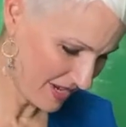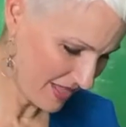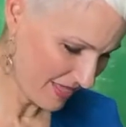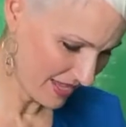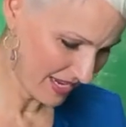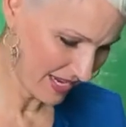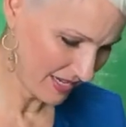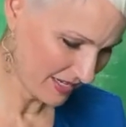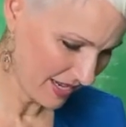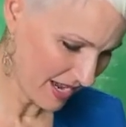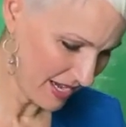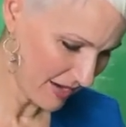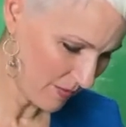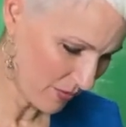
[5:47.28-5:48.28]
and then
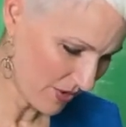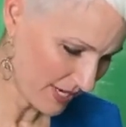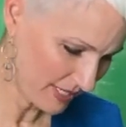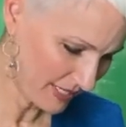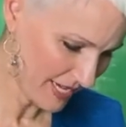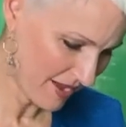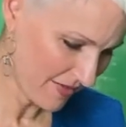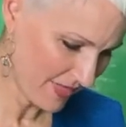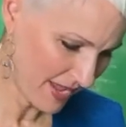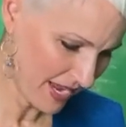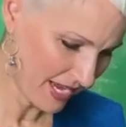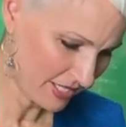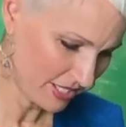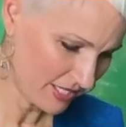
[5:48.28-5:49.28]
kind of press down the
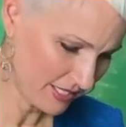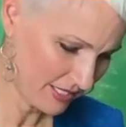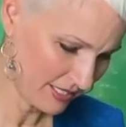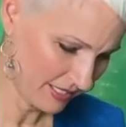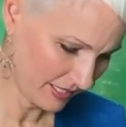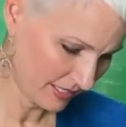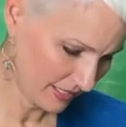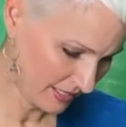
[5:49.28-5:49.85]
edges